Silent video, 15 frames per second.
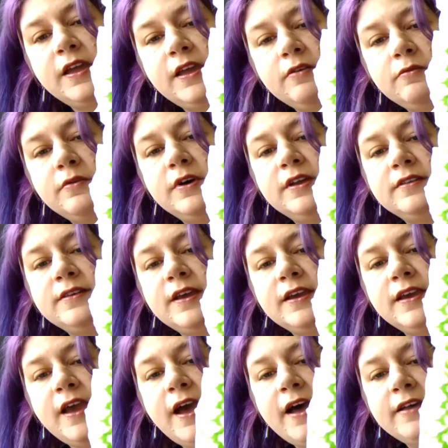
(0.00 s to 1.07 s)
it was a
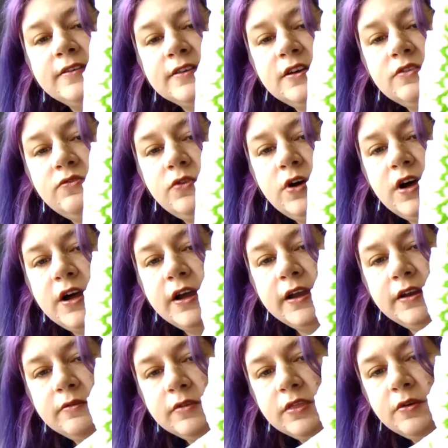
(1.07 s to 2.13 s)
cask of
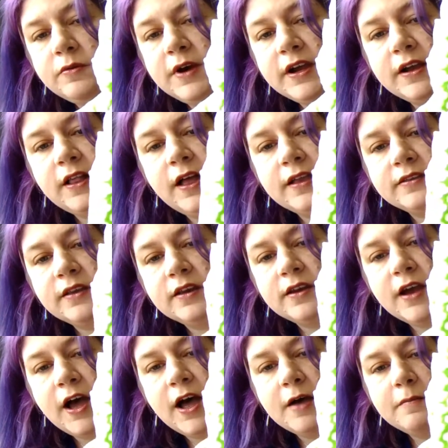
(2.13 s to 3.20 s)
wine with the wine glass on
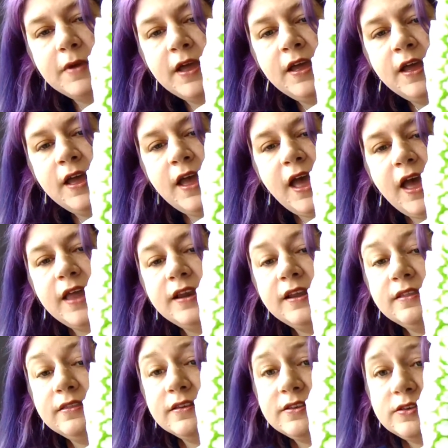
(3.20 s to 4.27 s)
top. And
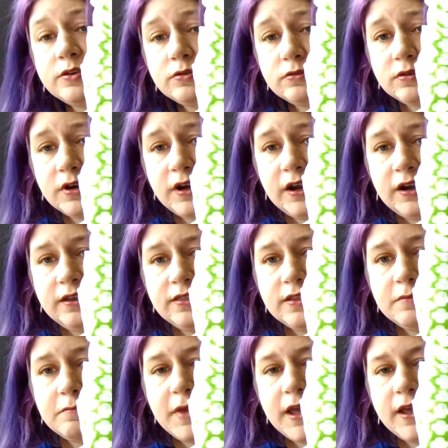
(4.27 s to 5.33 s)
in the story,
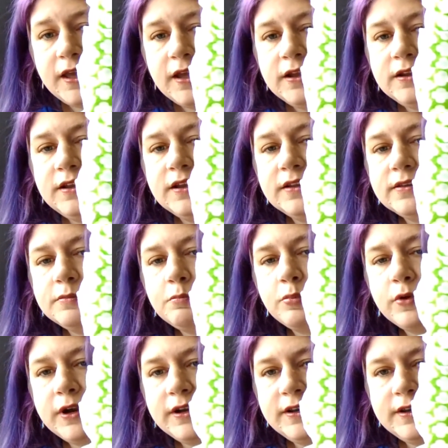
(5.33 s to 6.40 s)
the man gets
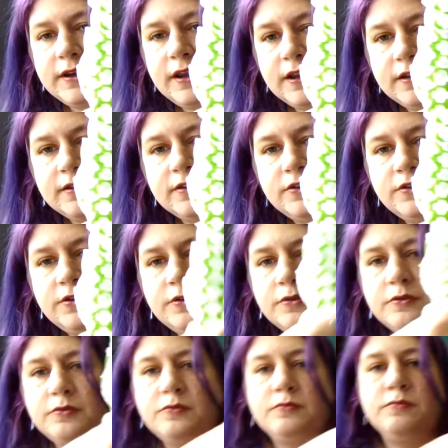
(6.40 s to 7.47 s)
bricked
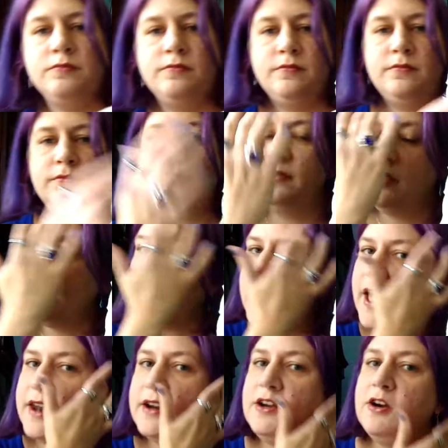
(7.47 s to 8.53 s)
into the
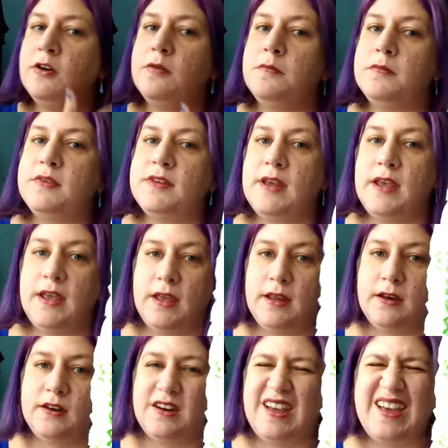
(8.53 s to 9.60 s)
catacombs
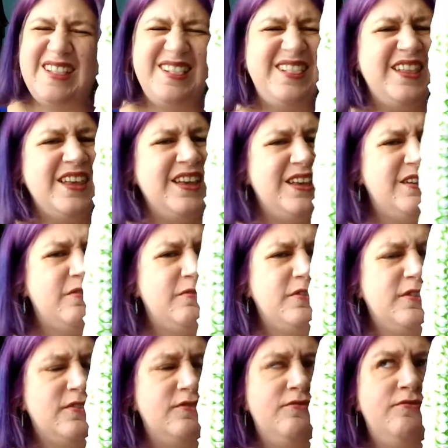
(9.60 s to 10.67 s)
in, I think it was